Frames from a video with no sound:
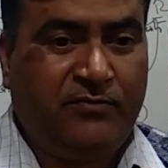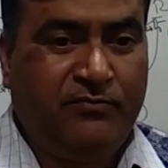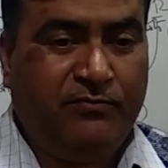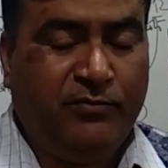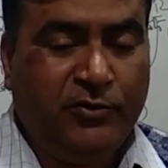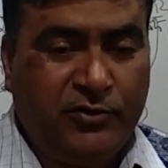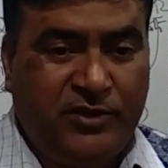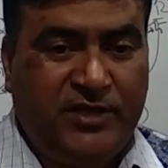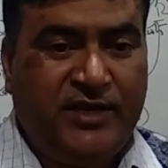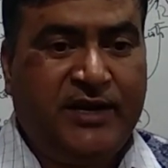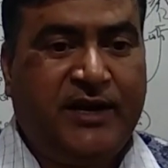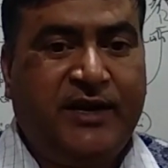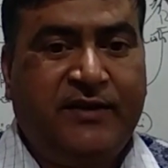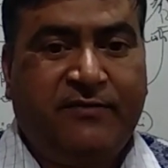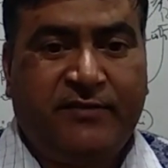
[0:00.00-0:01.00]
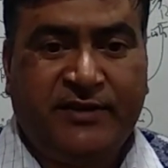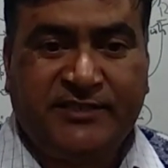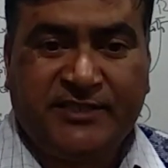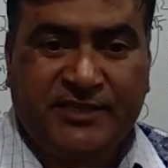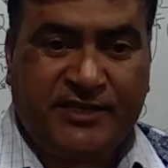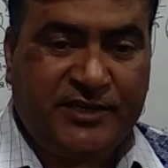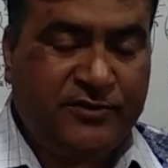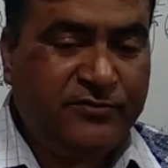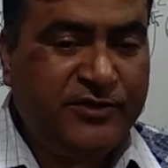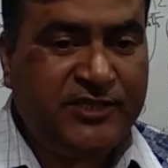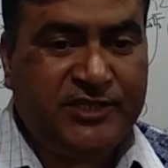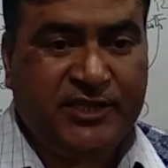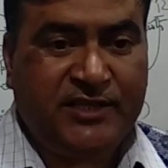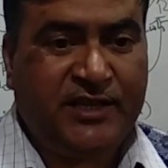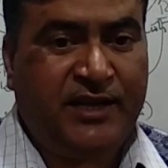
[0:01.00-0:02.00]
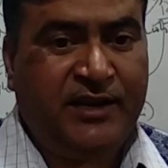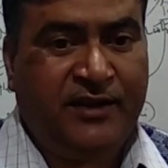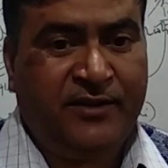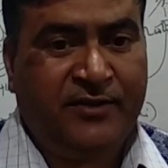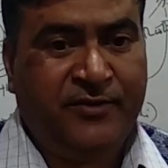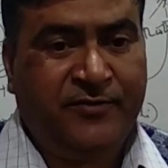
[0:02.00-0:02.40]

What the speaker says: both they are differentiated to each other,